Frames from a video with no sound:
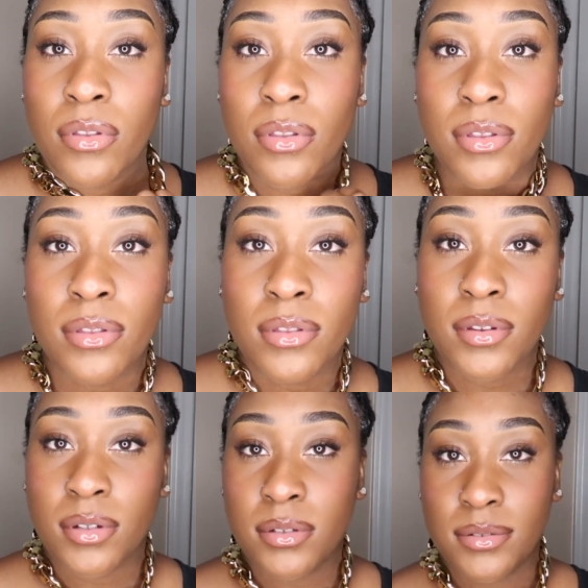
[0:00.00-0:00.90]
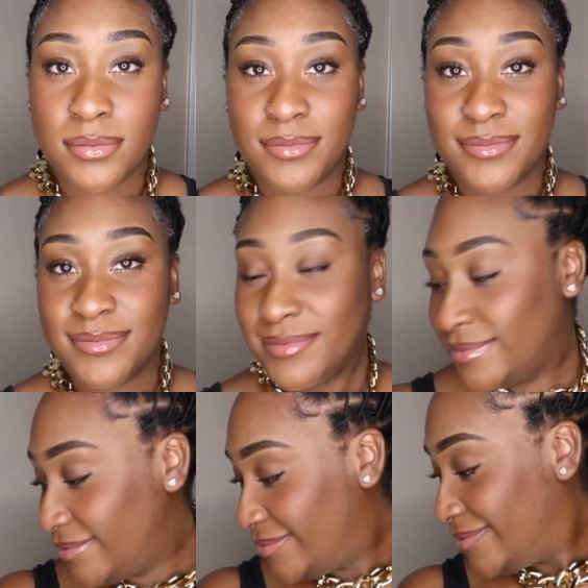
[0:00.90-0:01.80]
mommy,
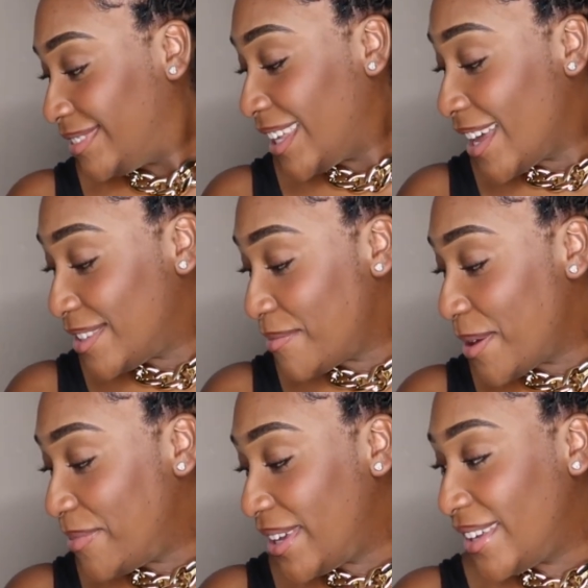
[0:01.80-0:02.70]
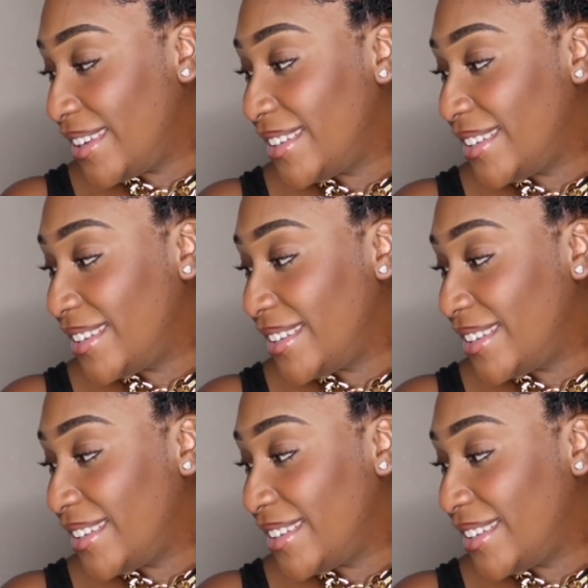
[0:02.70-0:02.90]
mommy. Yes, baby.